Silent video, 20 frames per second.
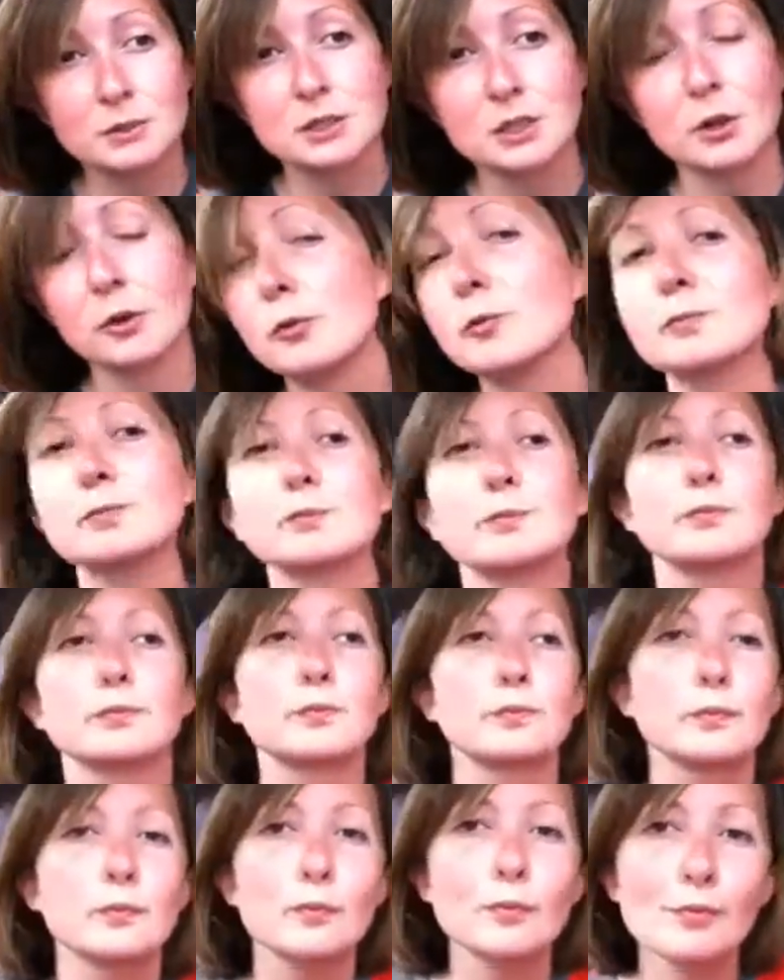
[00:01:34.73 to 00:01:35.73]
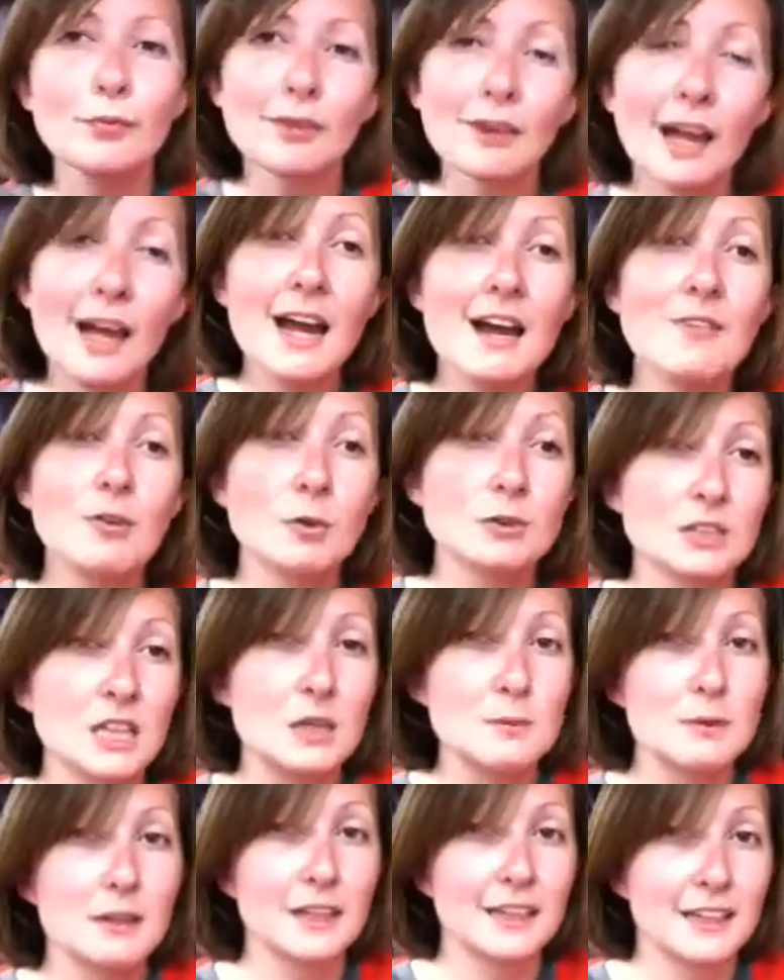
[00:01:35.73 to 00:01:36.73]
So if it was
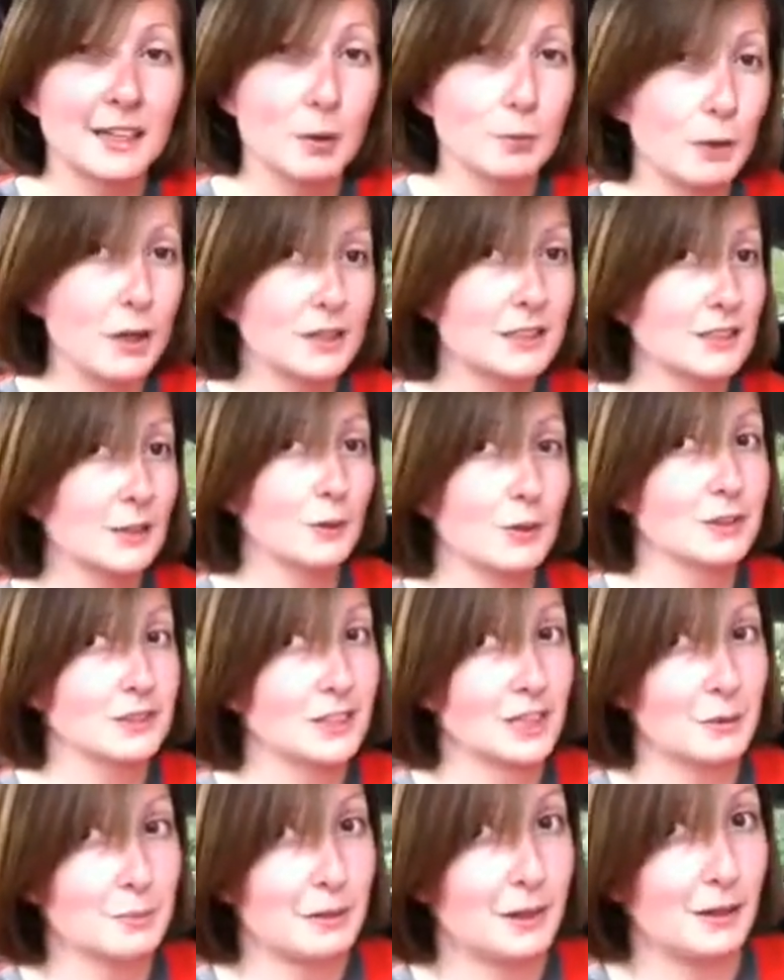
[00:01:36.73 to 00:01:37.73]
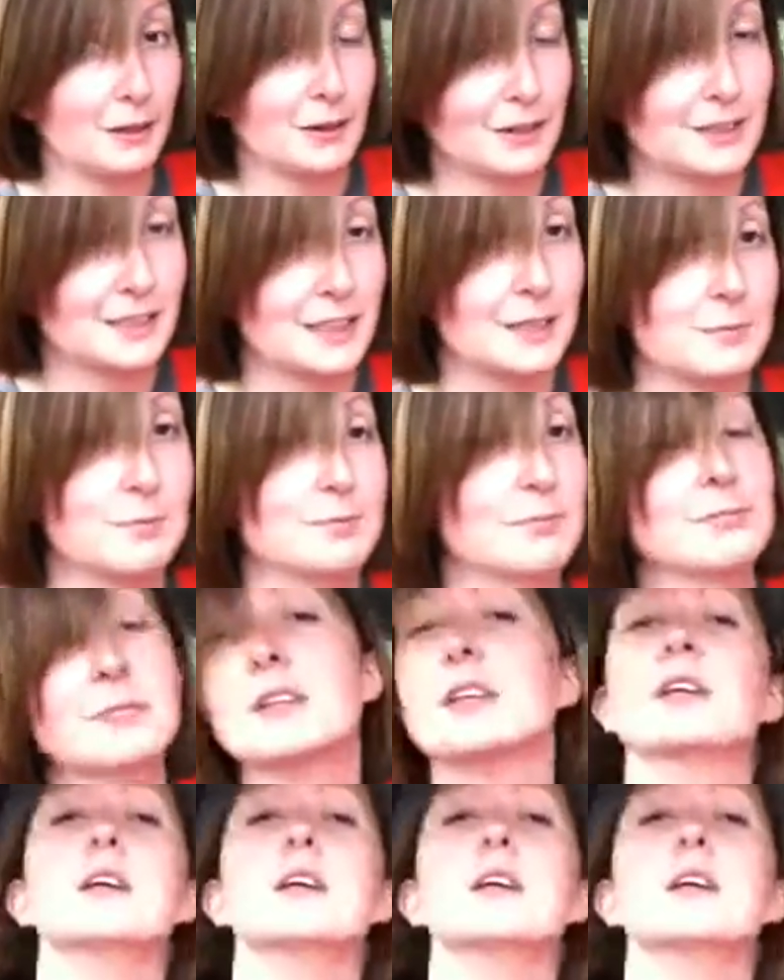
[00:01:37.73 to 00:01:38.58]
going to be the later bus, there wasn't going to be a lot of time.